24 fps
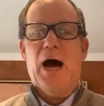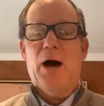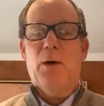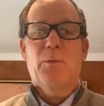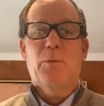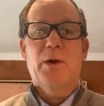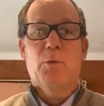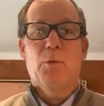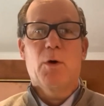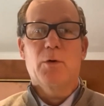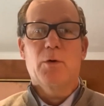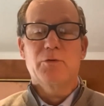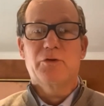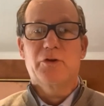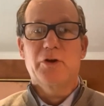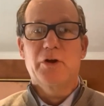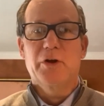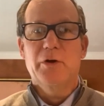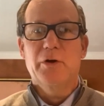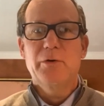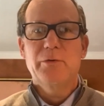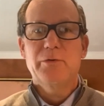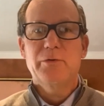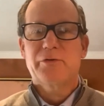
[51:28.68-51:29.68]
we won't
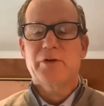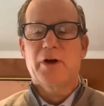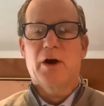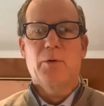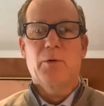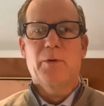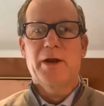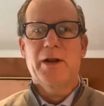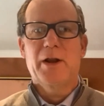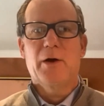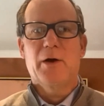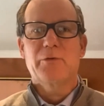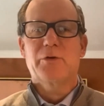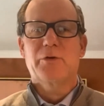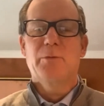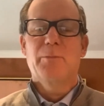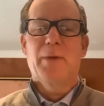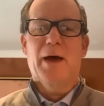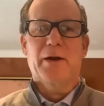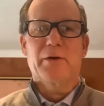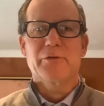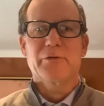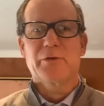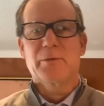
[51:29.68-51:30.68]
do. So we don't do
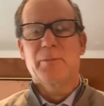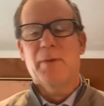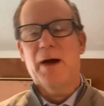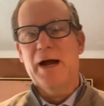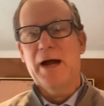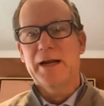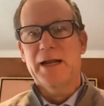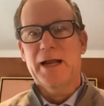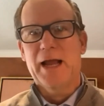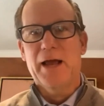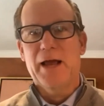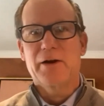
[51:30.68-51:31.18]
metals and mining,